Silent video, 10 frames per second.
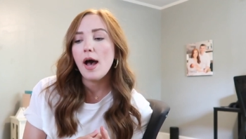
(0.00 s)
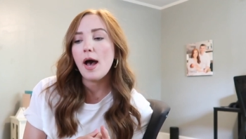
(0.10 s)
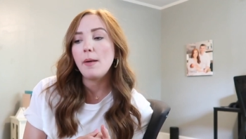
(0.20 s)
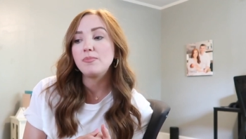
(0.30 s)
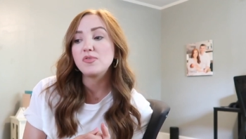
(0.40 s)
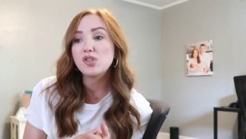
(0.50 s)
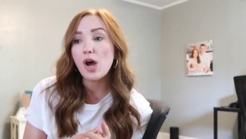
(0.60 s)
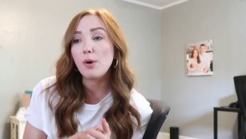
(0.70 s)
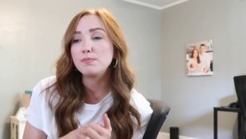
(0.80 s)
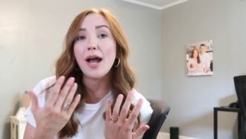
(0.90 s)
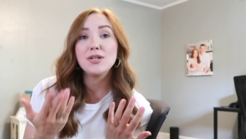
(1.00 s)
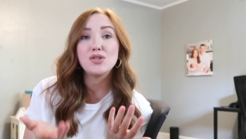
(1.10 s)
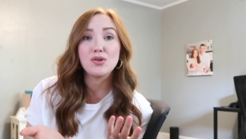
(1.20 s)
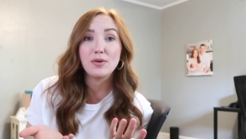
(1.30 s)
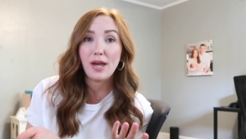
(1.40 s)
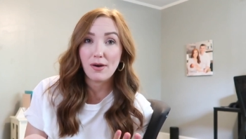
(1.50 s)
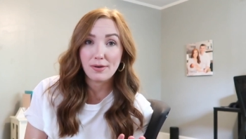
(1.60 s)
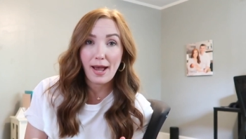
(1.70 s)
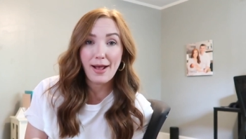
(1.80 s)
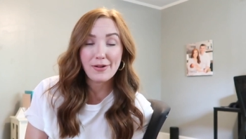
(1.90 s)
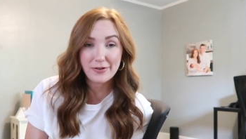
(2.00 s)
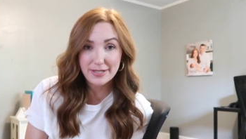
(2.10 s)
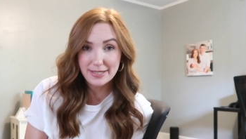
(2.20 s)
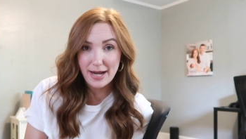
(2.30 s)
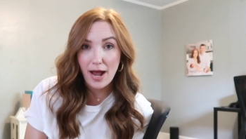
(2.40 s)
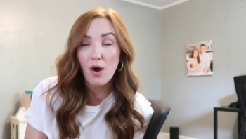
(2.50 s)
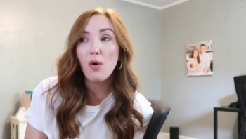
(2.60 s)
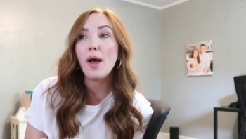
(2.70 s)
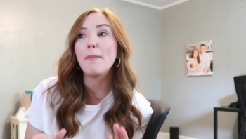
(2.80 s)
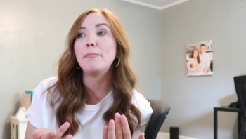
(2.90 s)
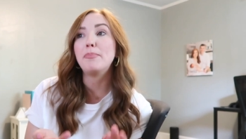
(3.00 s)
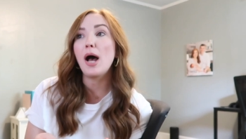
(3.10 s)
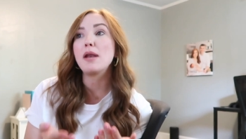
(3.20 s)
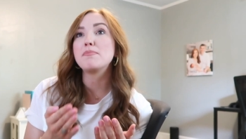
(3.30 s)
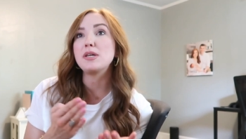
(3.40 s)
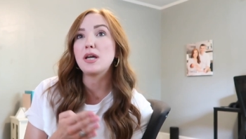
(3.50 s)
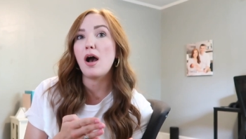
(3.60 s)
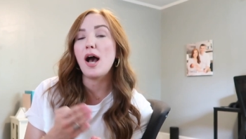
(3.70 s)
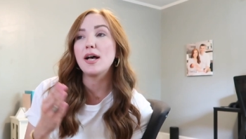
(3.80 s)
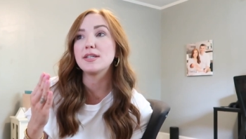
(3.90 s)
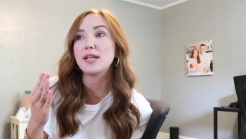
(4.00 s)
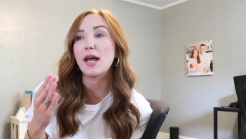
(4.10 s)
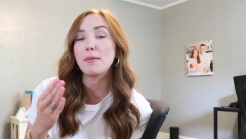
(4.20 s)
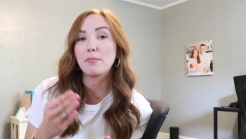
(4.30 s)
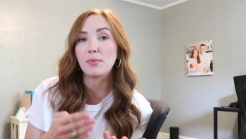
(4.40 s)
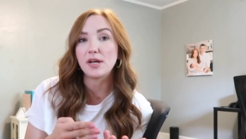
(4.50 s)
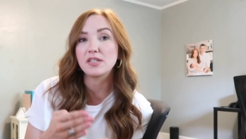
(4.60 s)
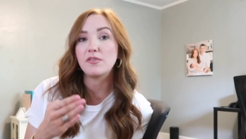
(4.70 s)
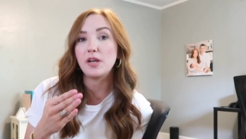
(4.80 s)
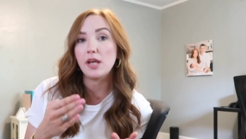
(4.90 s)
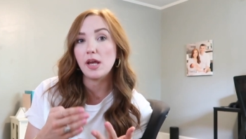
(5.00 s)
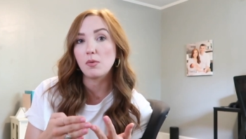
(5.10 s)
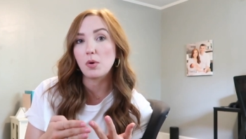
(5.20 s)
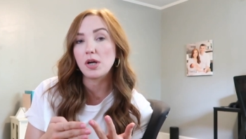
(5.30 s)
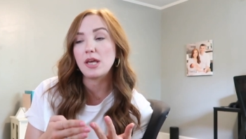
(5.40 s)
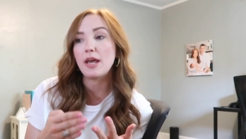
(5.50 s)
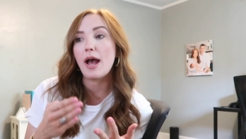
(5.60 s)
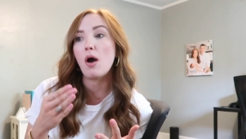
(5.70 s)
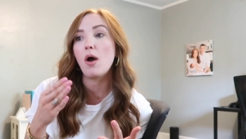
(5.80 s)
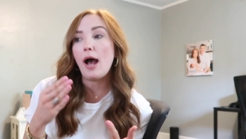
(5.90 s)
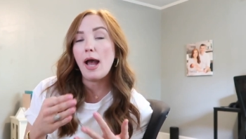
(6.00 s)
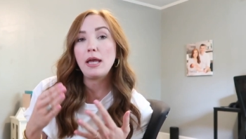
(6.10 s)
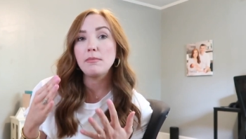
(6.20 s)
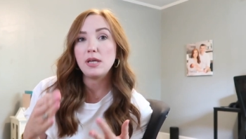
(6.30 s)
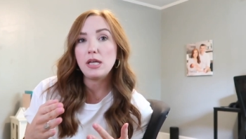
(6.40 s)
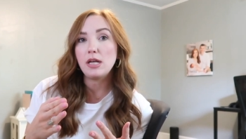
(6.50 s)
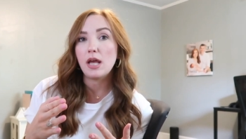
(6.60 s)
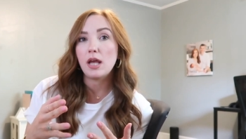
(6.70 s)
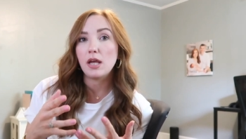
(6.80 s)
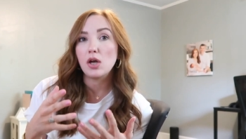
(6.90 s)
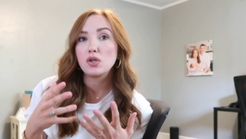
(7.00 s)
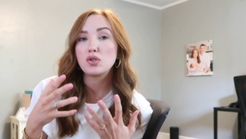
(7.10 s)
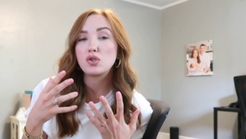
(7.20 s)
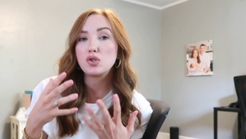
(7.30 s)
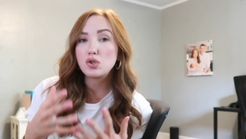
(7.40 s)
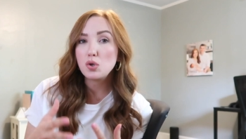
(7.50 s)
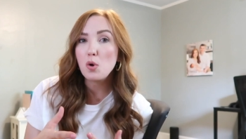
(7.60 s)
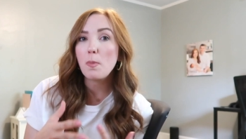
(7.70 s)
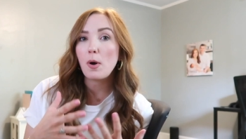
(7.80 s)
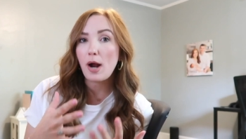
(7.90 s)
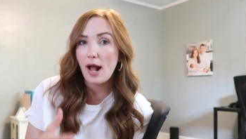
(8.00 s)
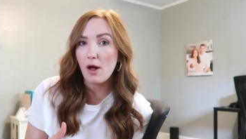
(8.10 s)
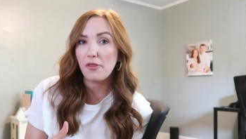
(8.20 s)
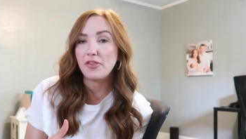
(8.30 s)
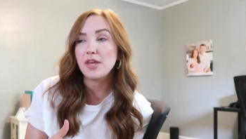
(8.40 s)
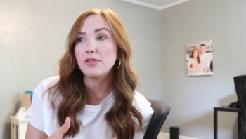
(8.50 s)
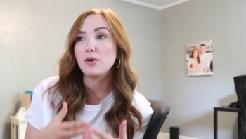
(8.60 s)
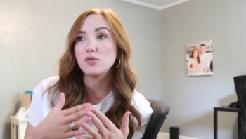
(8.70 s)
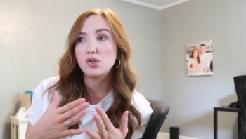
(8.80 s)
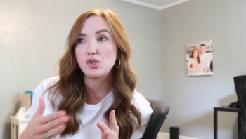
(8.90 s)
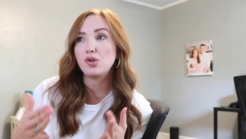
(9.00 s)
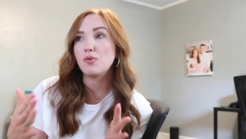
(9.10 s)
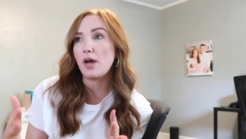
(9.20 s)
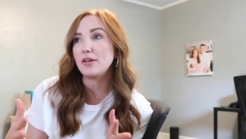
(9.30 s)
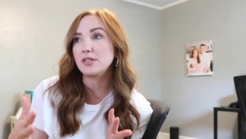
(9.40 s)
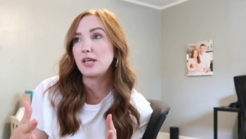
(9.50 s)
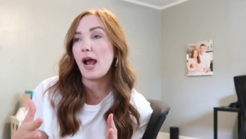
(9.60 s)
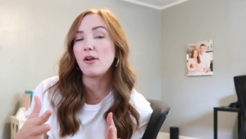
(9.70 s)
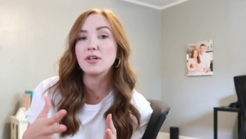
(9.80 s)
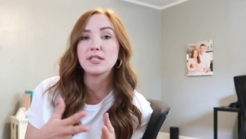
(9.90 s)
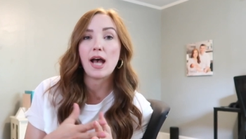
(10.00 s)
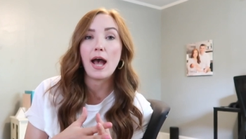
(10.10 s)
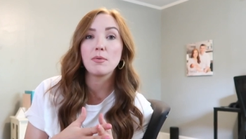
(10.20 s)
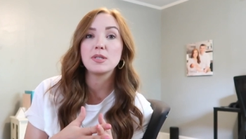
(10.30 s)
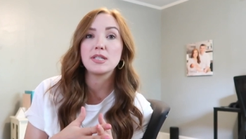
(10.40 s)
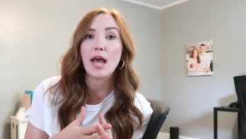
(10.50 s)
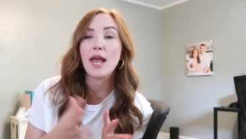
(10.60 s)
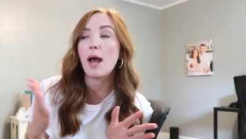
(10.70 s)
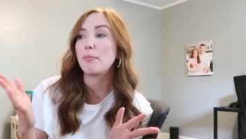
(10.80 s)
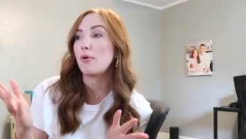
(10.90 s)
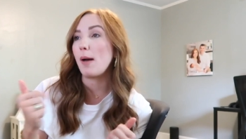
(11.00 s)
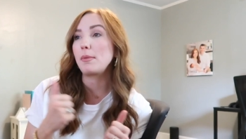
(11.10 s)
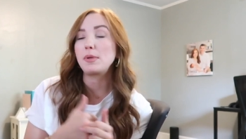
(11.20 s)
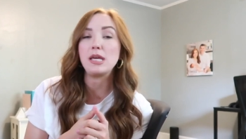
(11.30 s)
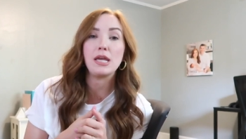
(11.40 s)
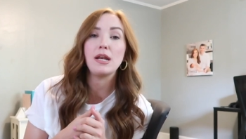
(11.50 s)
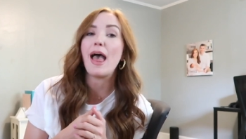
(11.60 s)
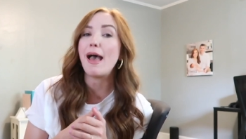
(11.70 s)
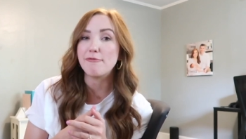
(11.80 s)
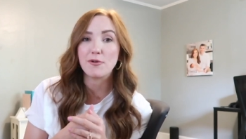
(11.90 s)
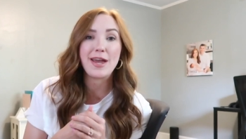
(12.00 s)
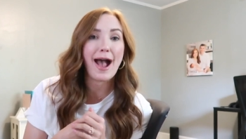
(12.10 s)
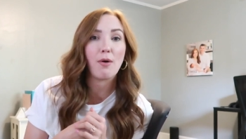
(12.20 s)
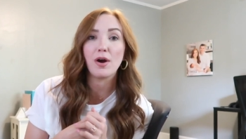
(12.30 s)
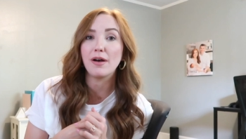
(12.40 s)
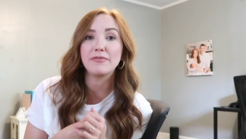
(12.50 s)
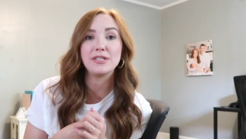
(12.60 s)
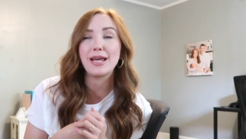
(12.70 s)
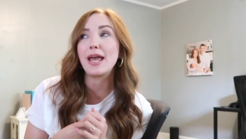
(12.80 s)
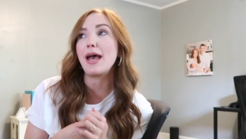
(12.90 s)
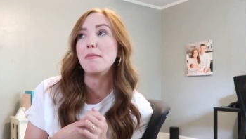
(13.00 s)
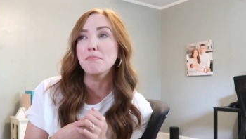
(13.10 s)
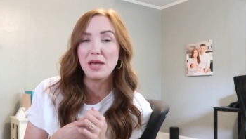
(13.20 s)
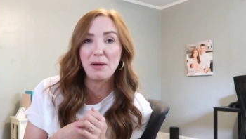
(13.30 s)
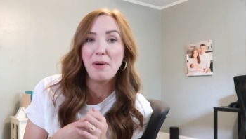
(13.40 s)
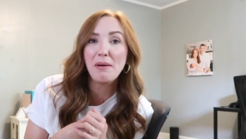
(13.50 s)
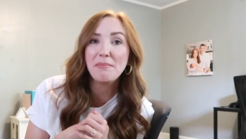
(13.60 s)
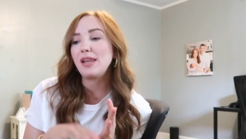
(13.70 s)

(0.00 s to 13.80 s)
Um, so I do count calories now. But because I am breastfeeding and working out, I am eating super healthy, those 2,000 calories. I would say I probably eat every hour of the day at minimum.